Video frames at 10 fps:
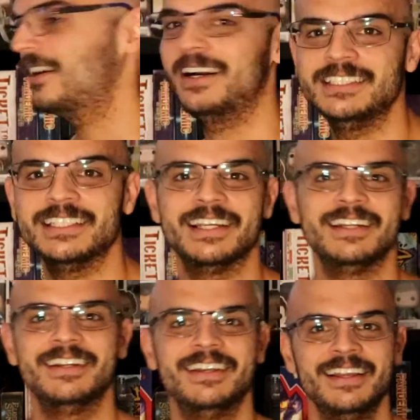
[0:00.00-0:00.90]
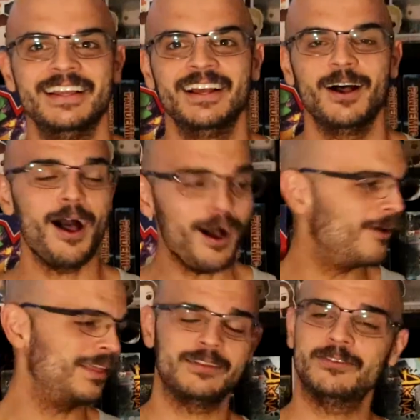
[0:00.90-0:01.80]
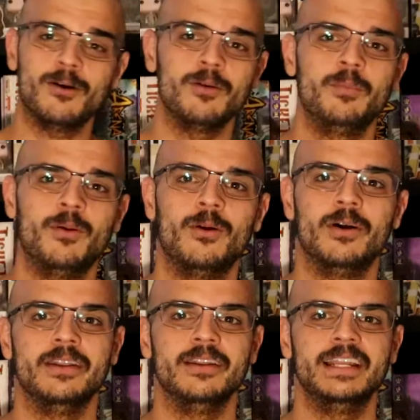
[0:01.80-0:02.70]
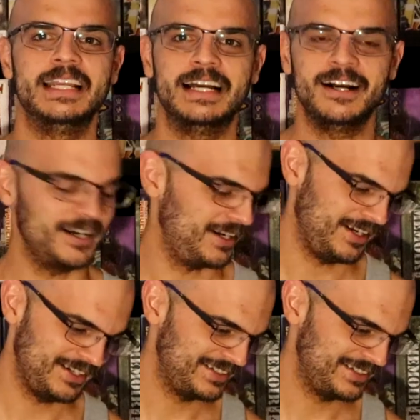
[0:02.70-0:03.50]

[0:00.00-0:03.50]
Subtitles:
hygiene? Oh, that's so important. Ah.